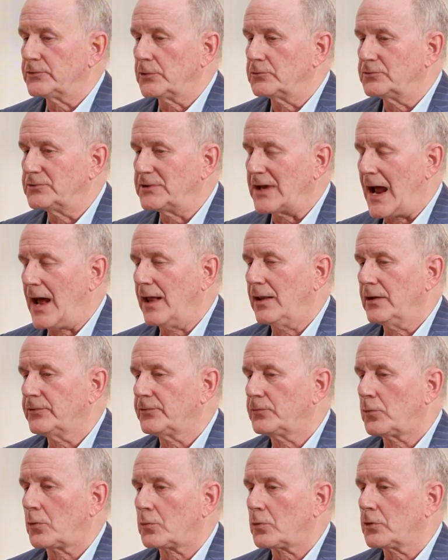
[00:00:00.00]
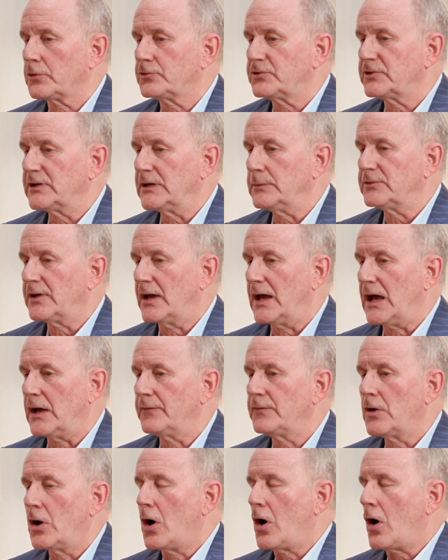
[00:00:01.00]
So Dallas-Fort Worth seems to
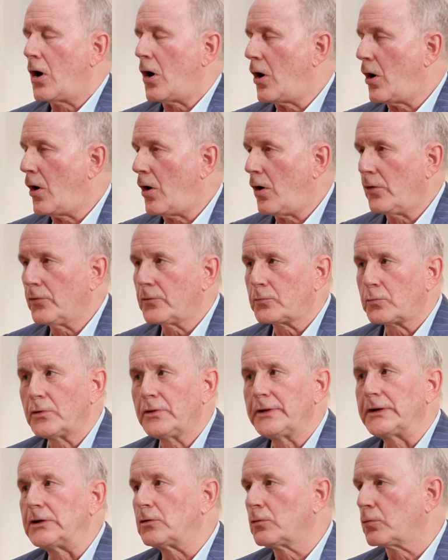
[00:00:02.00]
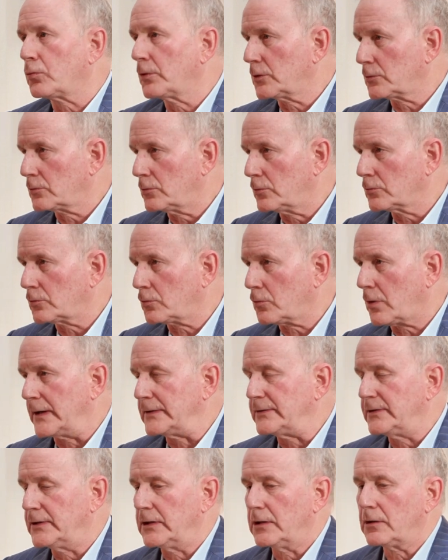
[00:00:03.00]
have all the really critical
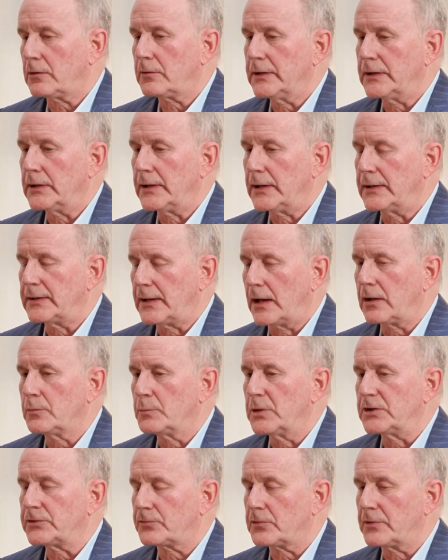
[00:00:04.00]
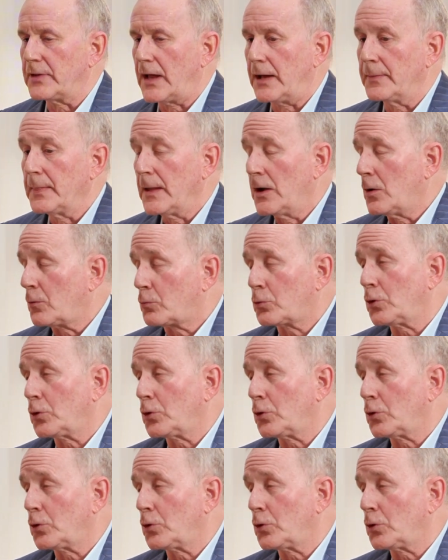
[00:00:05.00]
criteria and elements for that.